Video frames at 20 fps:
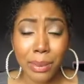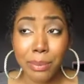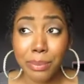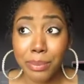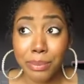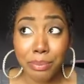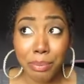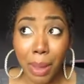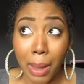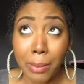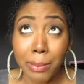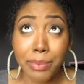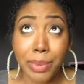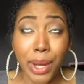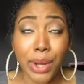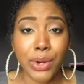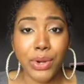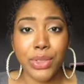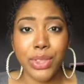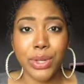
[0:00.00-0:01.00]
I'm, I'm
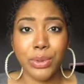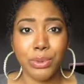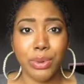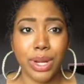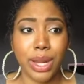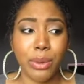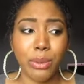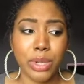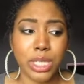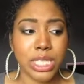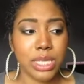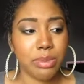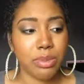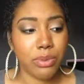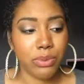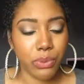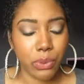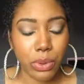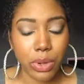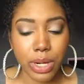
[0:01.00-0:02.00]
better than what I was
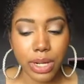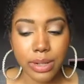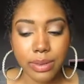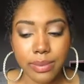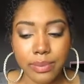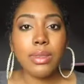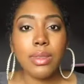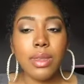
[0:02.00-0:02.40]
before.